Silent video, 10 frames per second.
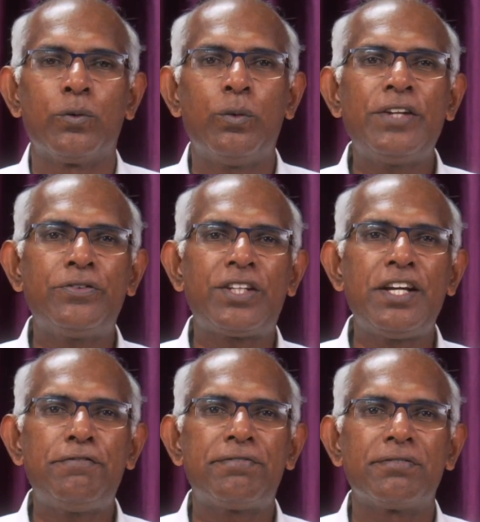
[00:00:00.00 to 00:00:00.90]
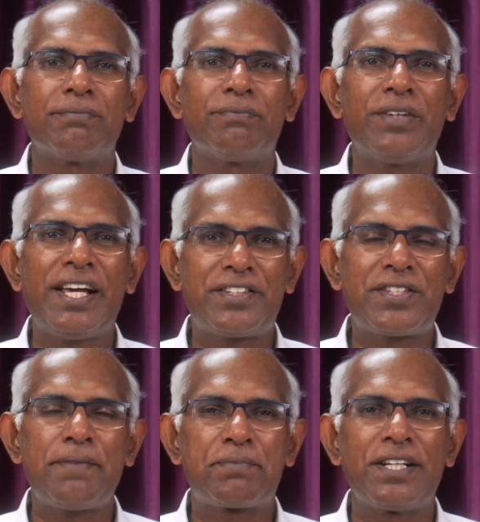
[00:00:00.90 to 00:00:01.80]
One thief
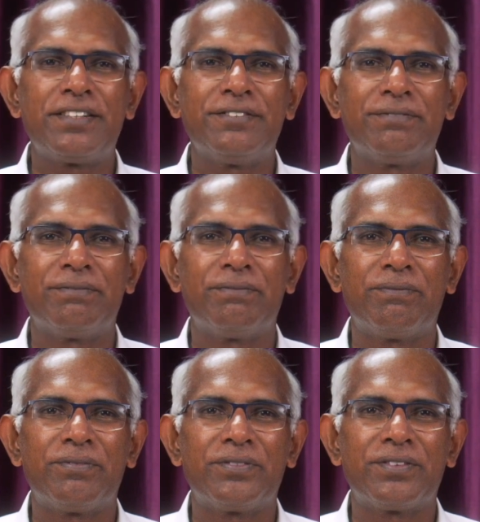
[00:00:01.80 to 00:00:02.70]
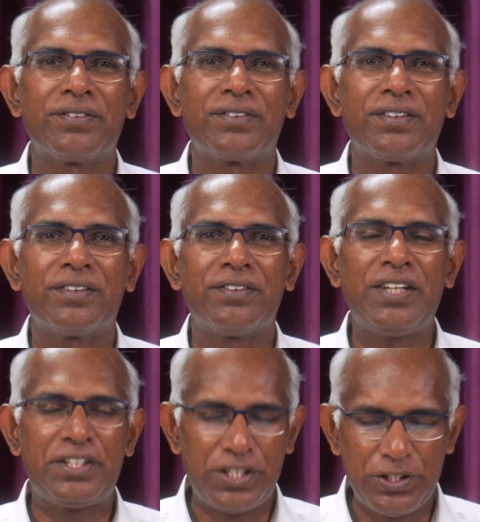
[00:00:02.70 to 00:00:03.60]
accepted
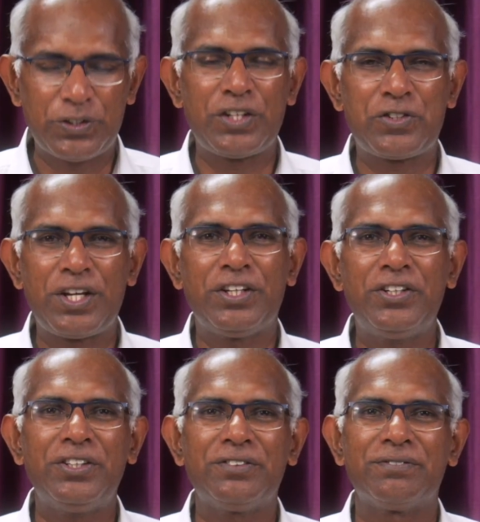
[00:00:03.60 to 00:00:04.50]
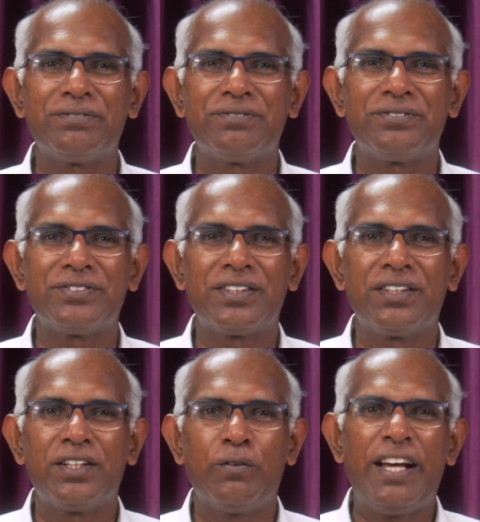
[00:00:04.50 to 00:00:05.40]
that he is a sinner
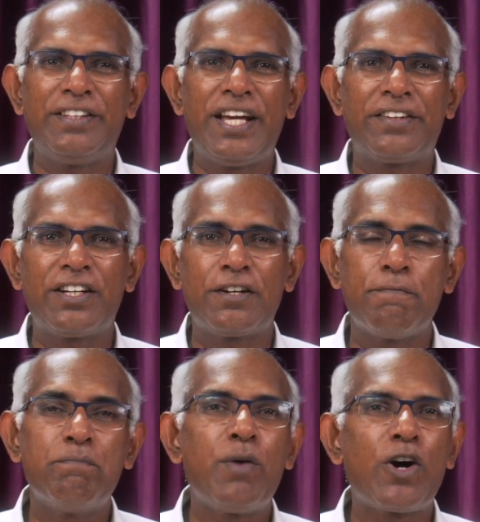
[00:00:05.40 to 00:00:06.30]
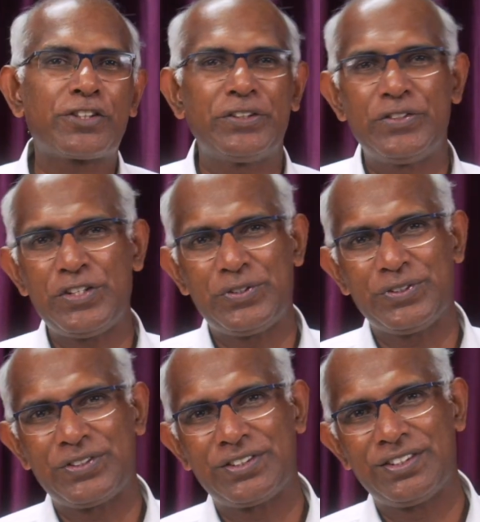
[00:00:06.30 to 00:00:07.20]
while the other mocked
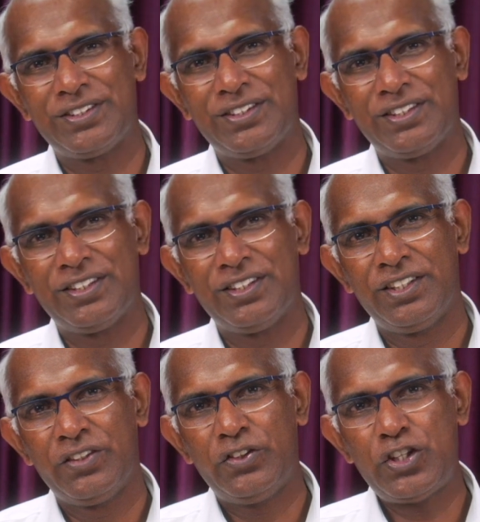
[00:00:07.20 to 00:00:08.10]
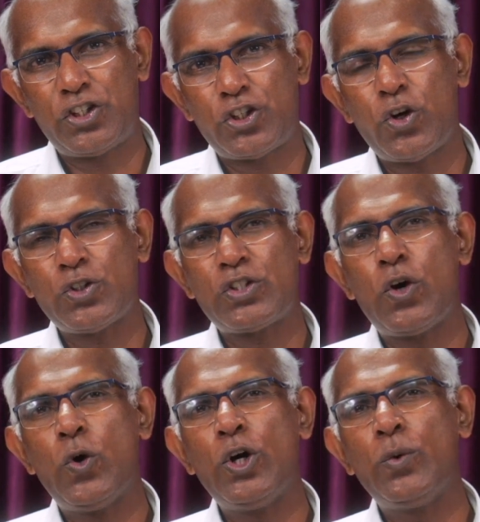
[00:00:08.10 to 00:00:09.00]
Jesus. This shows
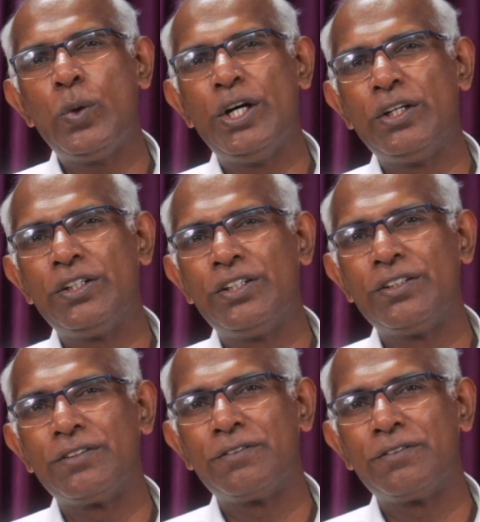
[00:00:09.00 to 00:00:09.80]
the whole world.